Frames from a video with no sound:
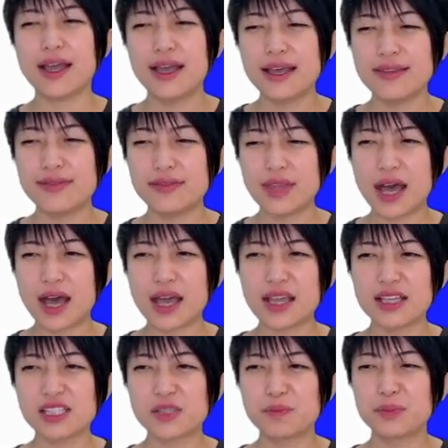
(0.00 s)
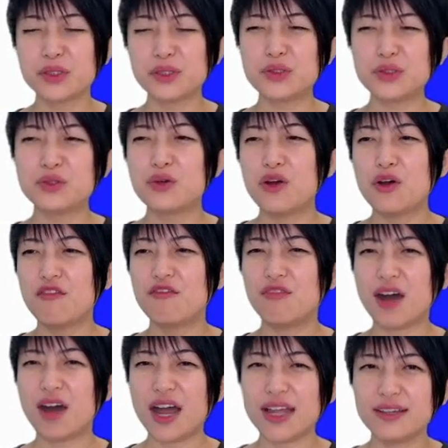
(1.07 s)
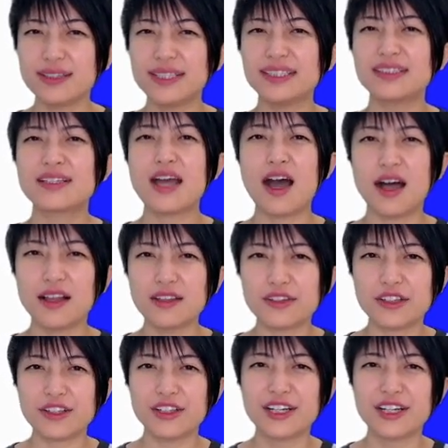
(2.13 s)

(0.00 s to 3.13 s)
nice blue violet color,